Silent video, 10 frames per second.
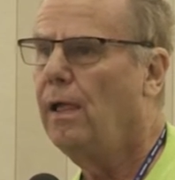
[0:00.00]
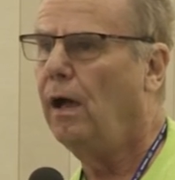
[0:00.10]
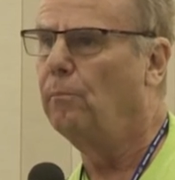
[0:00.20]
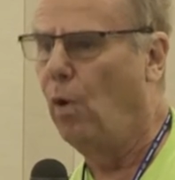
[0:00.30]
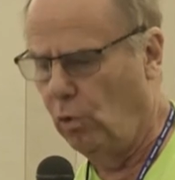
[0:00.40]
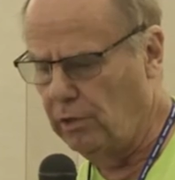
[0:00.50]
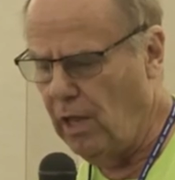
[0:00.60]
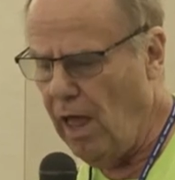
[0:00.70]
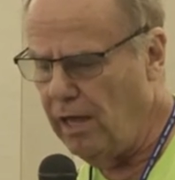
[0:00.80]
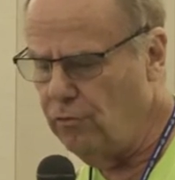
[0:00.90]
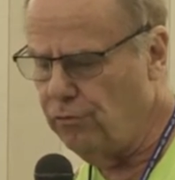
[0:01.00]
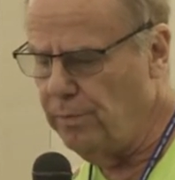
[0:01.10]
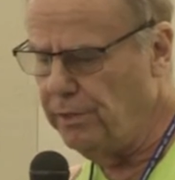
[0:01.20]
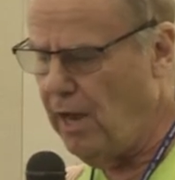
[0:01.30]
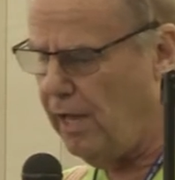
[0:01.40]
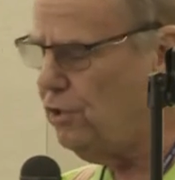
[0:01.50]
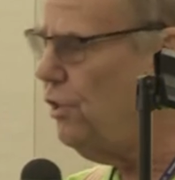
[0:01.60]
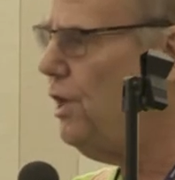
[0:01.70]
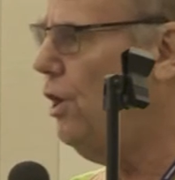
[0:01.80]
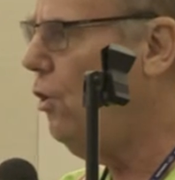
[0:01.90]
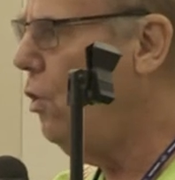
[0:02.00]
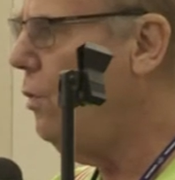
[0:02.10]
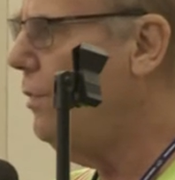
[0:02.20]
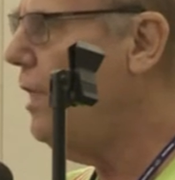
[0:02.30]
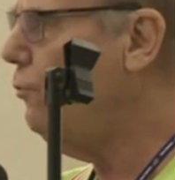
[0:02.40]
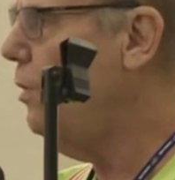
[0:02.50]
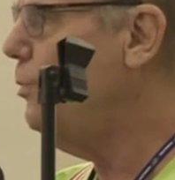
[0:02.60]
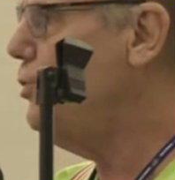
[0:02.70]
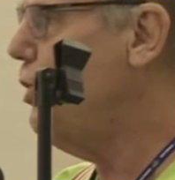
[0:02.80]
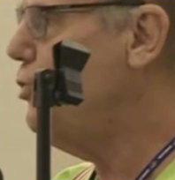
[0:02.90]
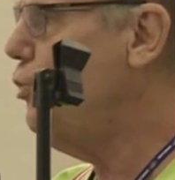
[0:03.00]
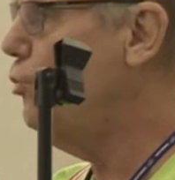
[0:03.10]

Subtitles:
A bold line from the dot to the arrow. That represents your